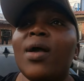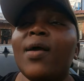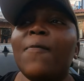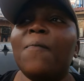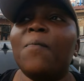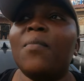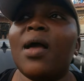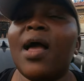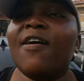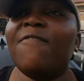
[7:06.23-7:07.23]
um,
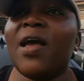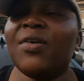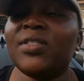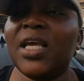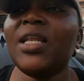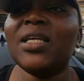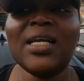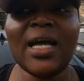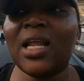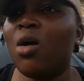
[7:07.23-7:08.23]
I've, I've stayed
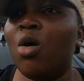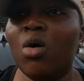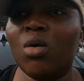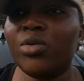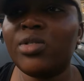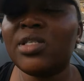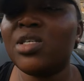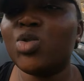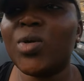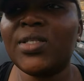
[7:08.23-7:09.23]
in Ghana all
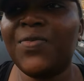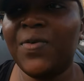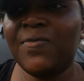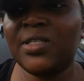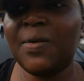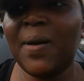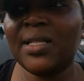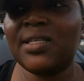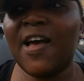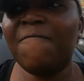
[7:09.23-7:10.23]
since twenty fifteen,
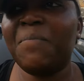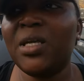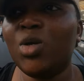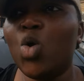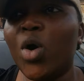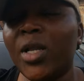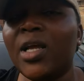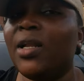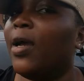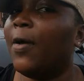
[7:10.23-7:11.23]
but I've been
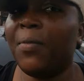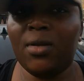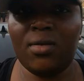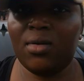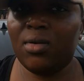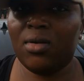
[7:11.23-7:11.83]
going and coming.